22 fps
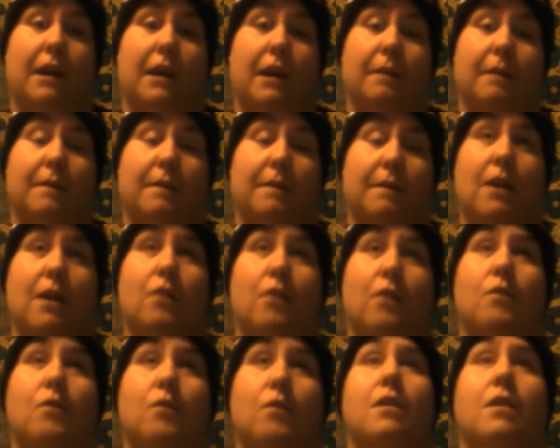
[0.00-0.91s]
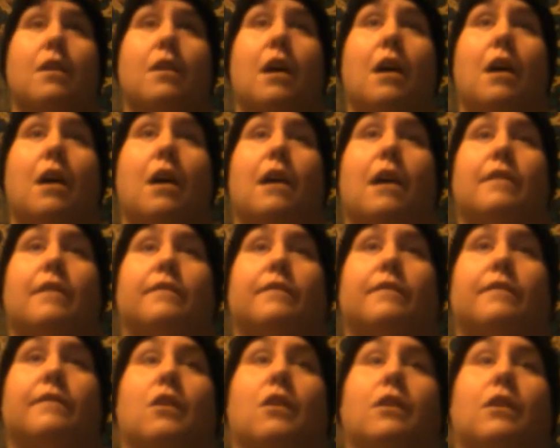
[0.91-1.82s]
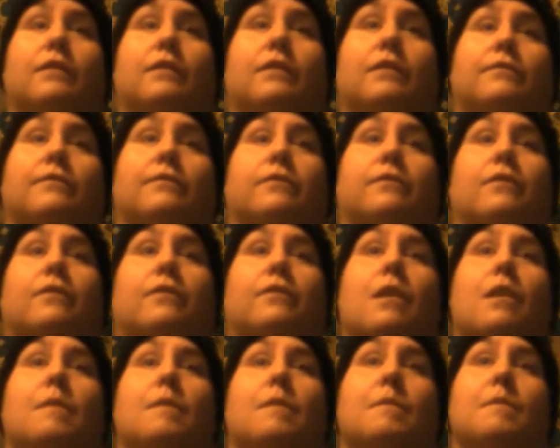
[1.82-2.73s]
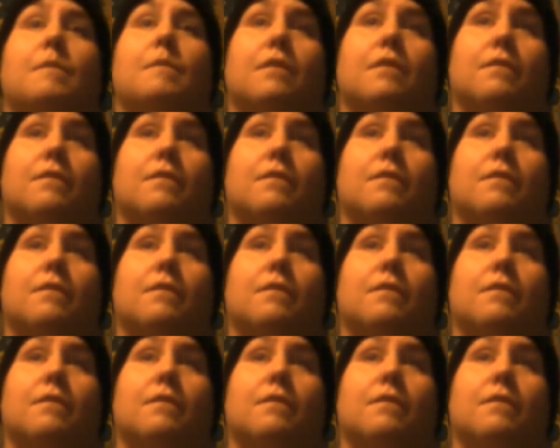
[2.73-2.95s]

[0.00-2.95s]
I am now I've gone from